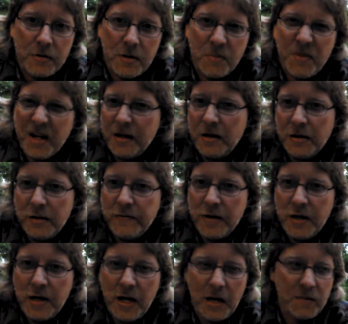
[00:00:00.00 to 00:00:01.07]
I'm not going to leave
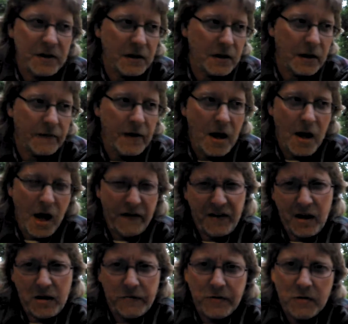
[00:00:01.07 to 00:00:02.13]
any names because I've
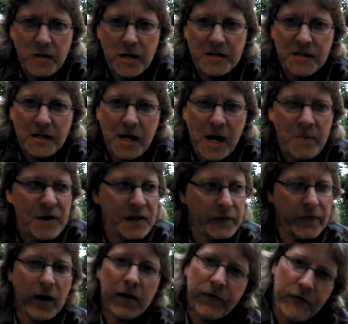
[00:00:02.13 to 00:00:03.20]
gotten a few nasty comments.
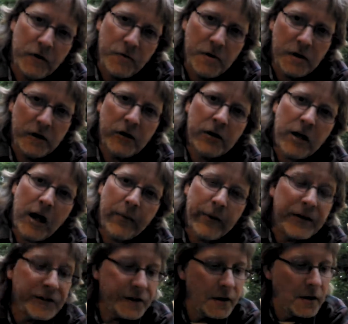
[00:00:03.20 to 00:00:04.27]
I've gotten a few really good
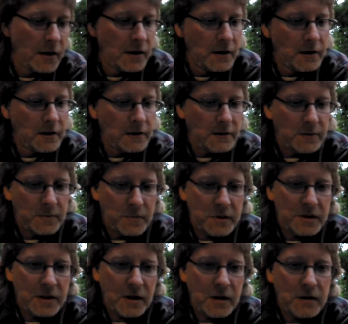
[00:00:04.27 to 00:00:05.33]
comments.
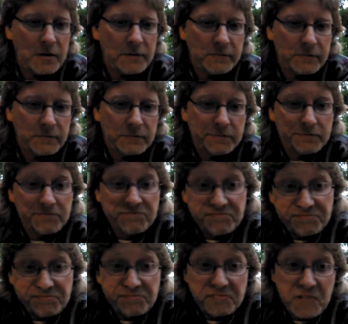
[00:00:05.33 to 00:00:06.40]
But,
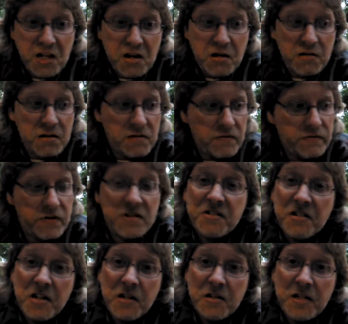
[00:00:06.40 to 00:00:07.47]
you know, at
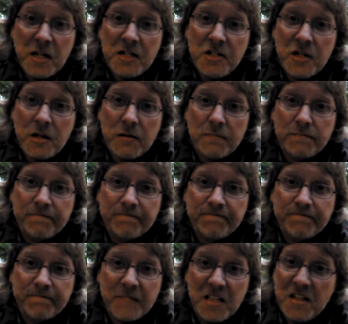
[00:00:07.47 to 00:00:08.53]
first it irritates you.
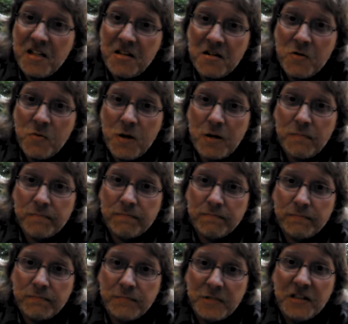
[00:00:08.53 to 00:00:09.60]
And then you know what?
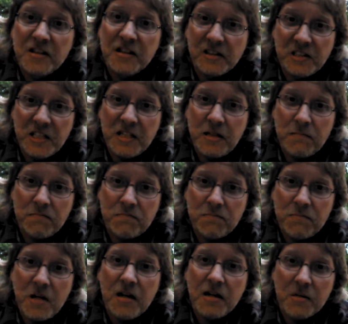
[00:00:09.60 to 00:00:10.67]
You delete it
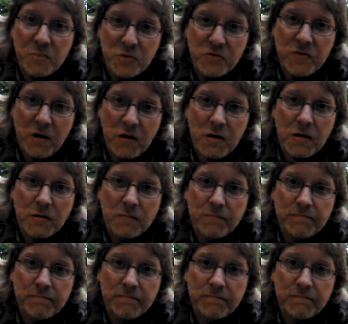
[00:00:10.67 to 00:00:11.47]
and you move on.